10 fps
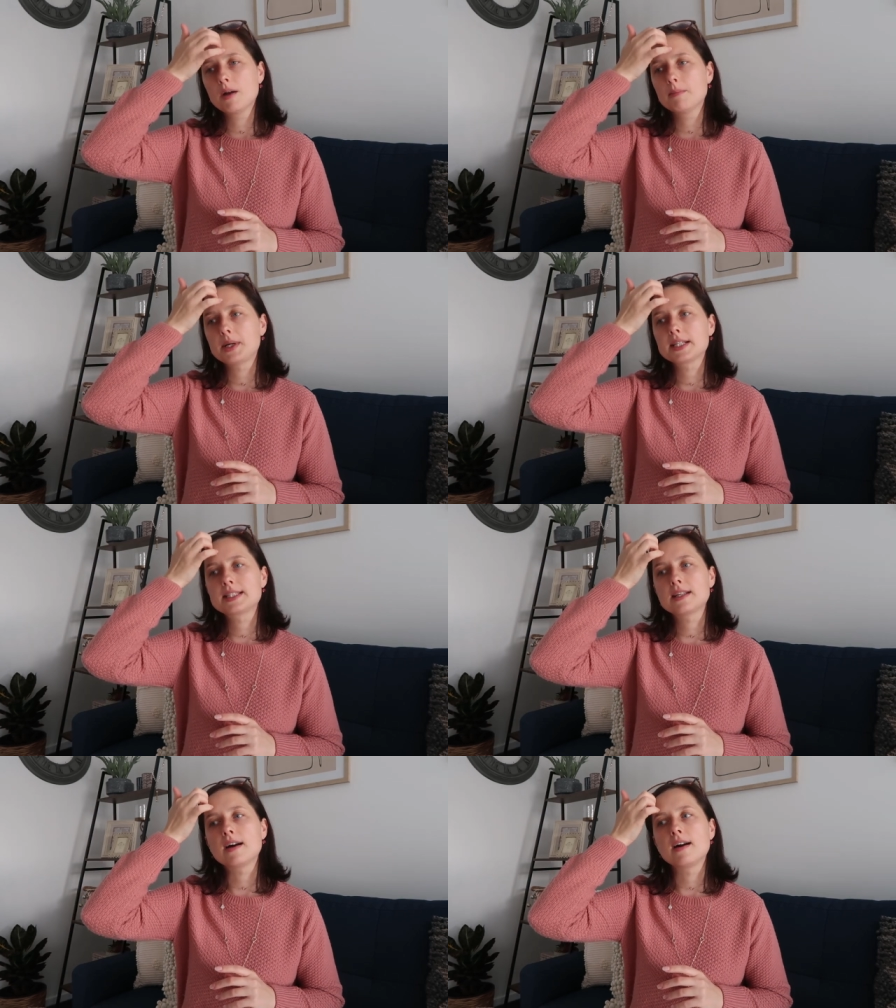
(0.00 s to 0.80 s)

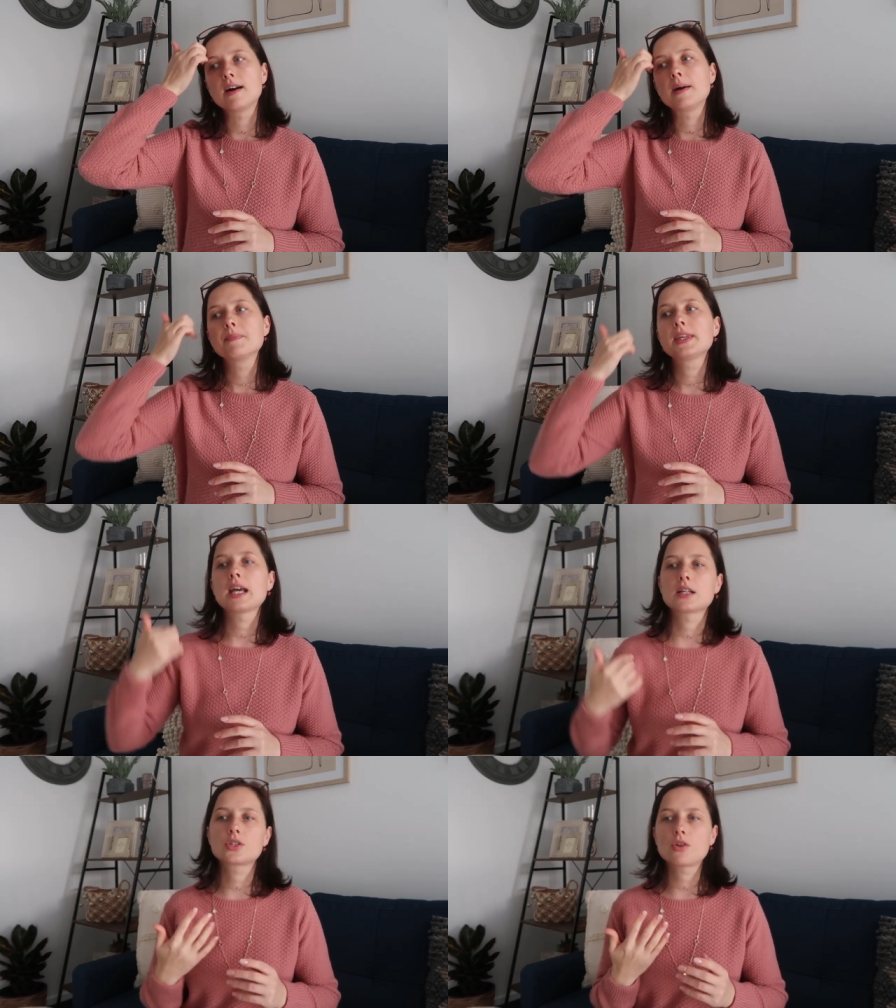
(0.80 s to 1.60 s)
but um,
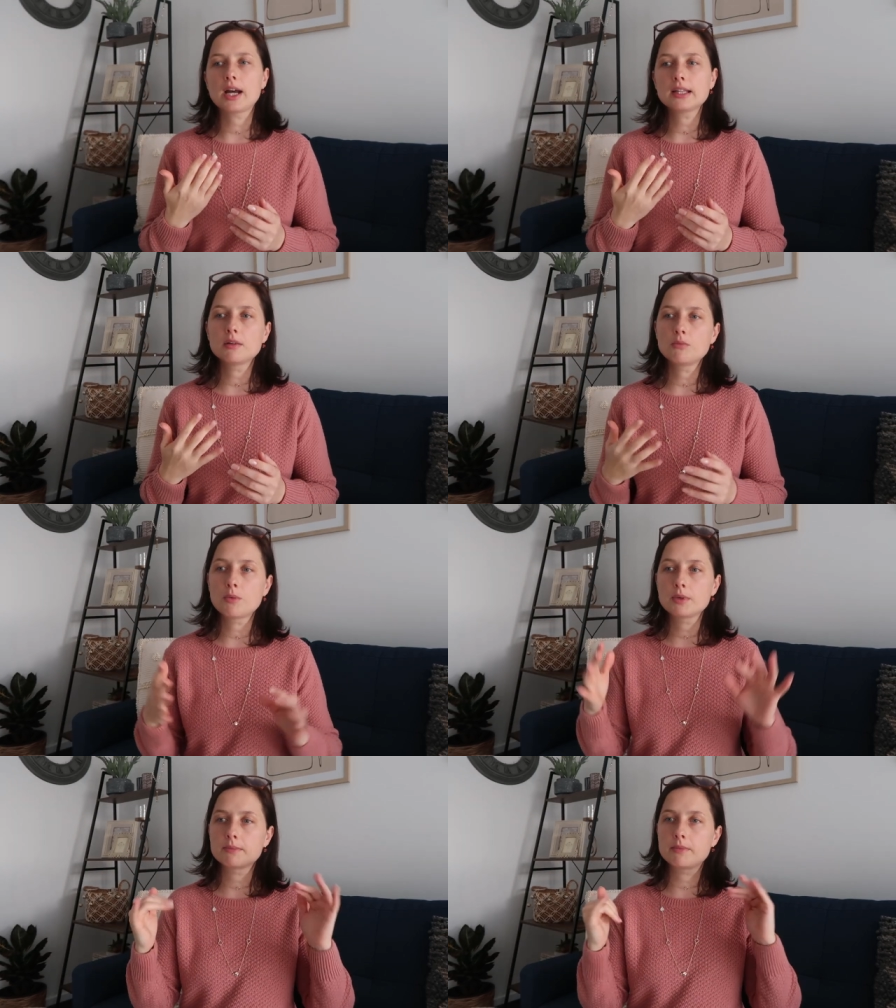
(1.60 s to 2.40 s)
yeah, so at the
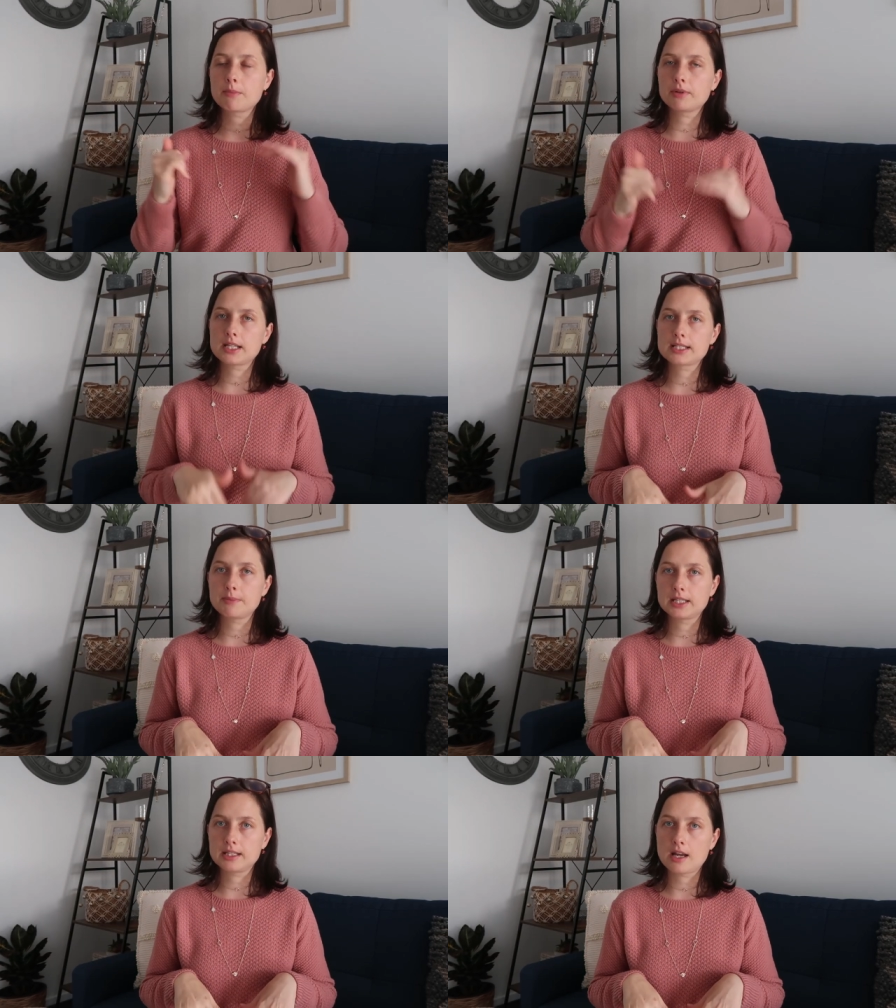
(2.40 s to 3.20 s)
moment, my
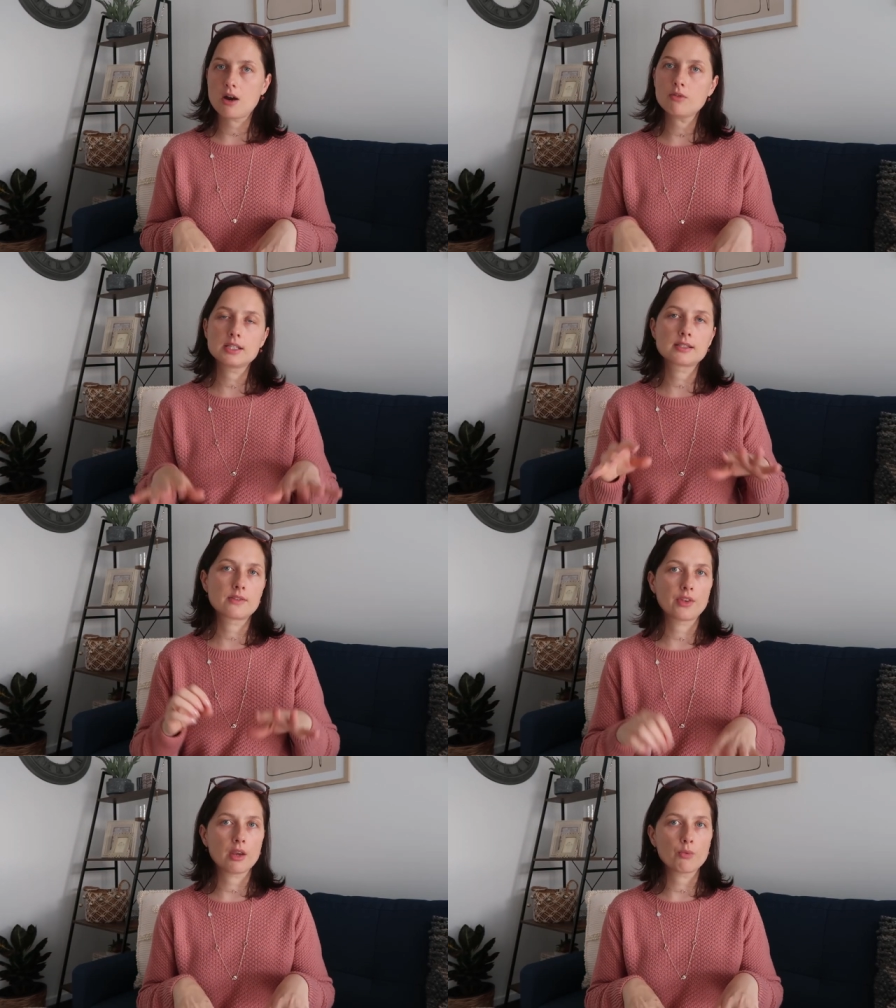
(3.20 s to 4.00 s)
placement now is
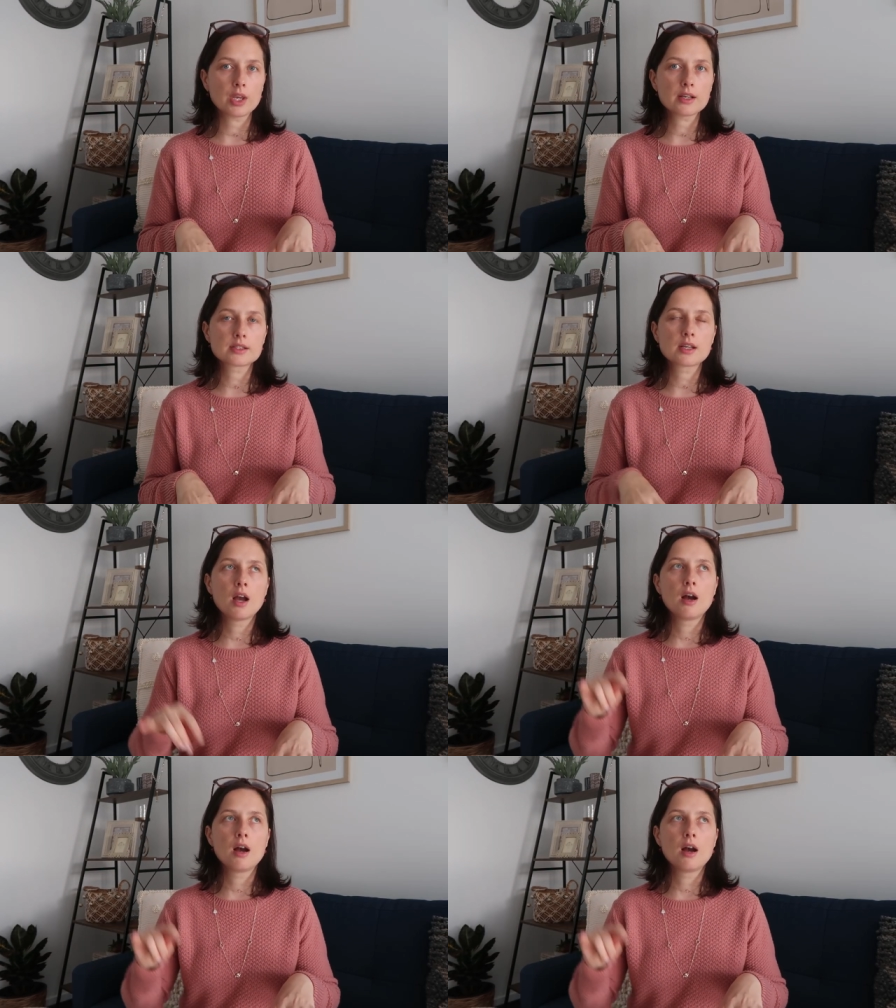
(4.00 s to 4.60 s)
three weeks.